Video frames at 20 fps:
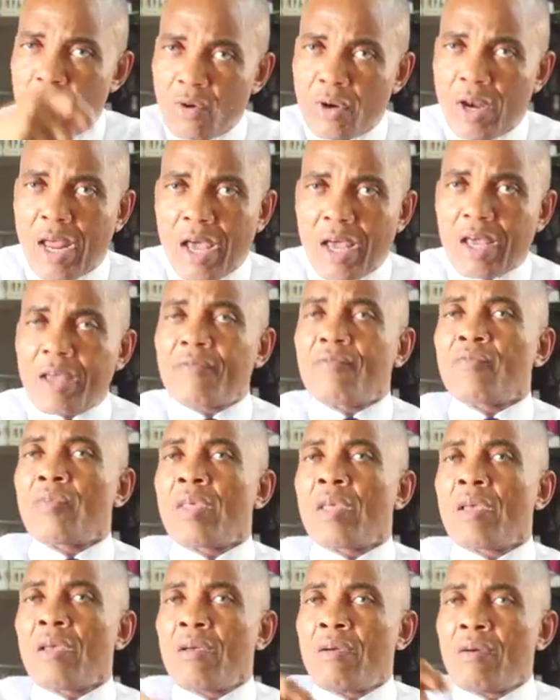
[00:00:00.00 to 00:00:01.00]
owner
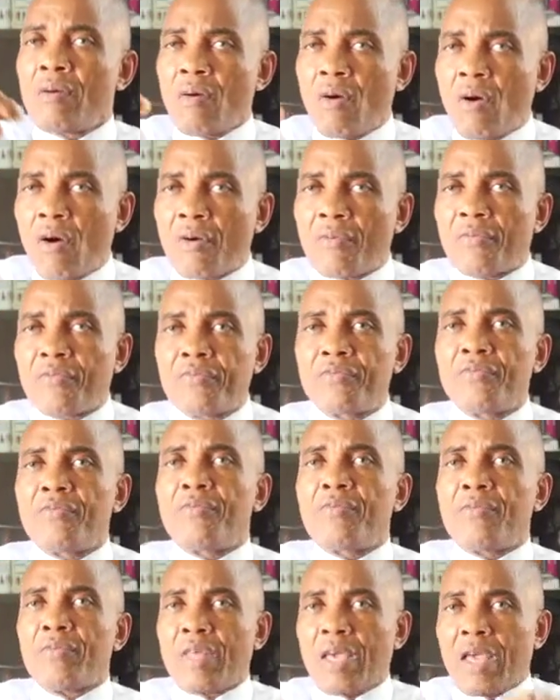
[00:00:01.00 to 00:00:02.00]
of
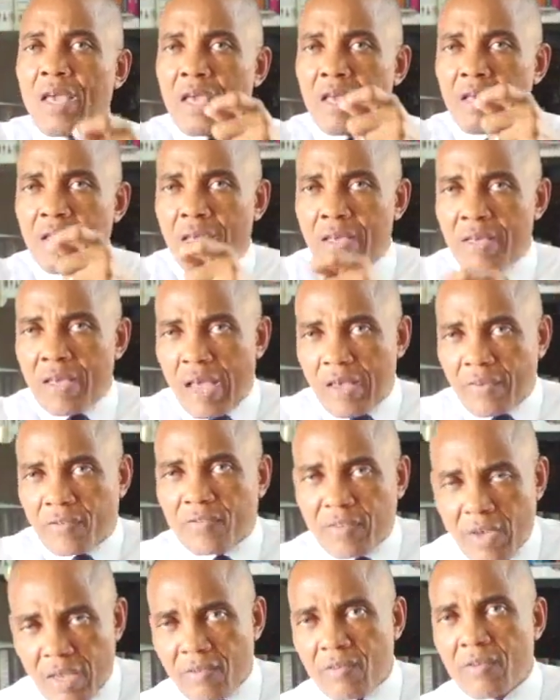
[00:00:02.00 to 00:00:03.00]
the
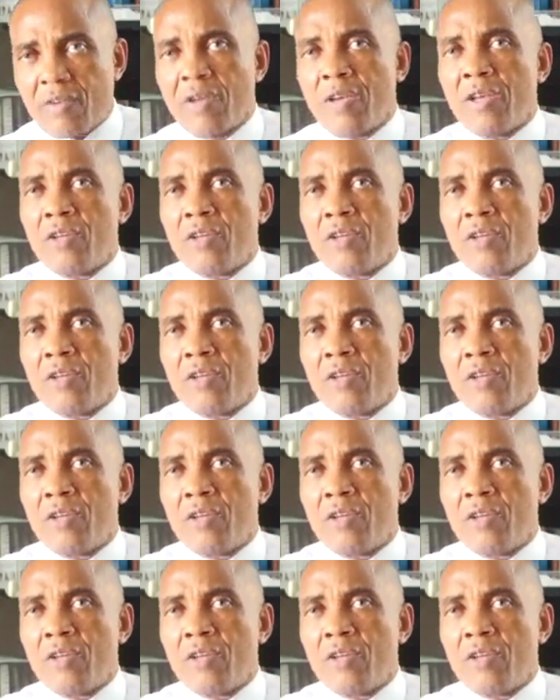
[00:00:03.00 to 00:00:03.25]
estate